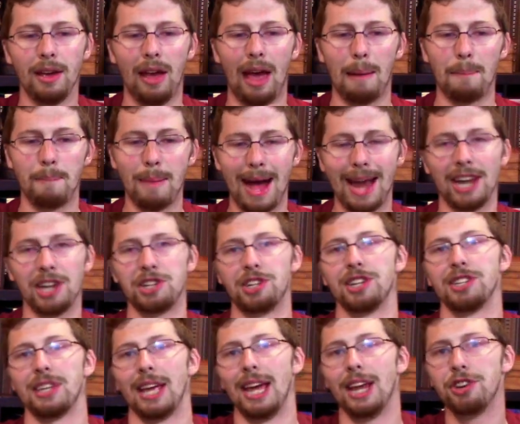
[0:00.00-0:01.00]
and manage
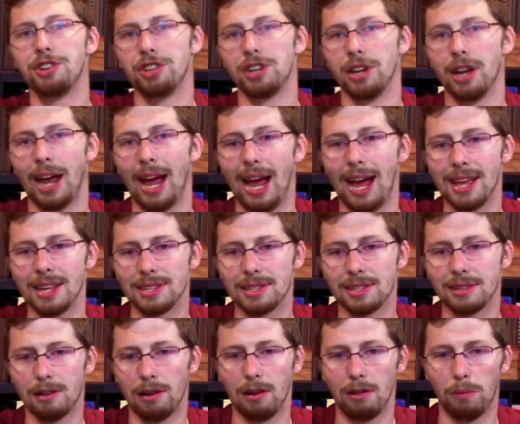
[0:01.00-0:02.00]
this engine
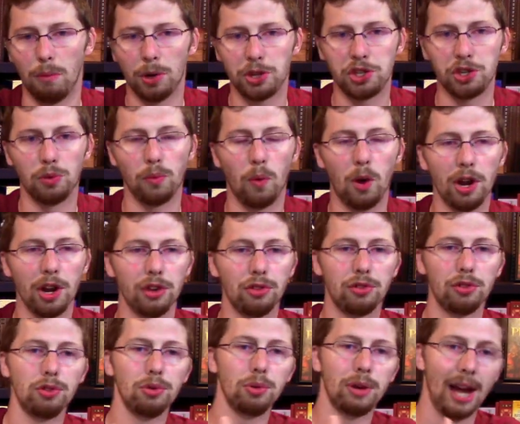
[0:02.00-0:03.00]
as what you want to
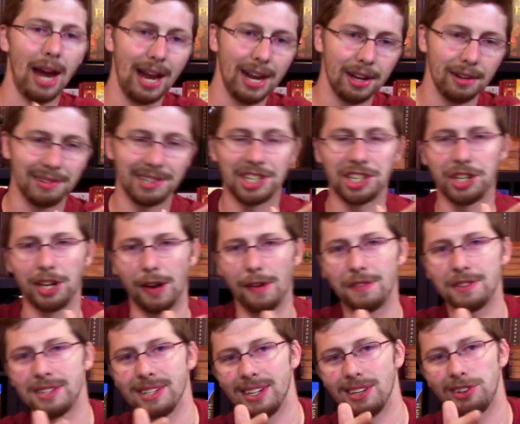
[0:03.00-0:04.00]
do kind of
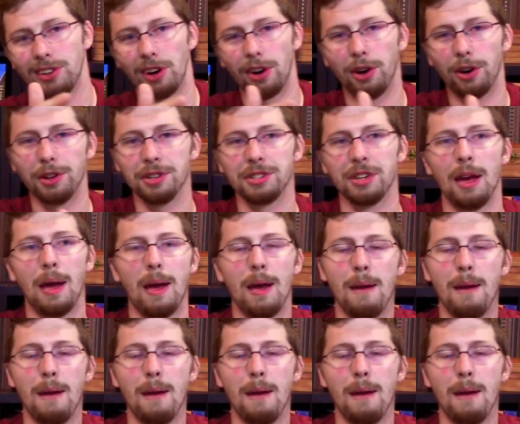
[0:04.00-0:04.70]
shifts and turns,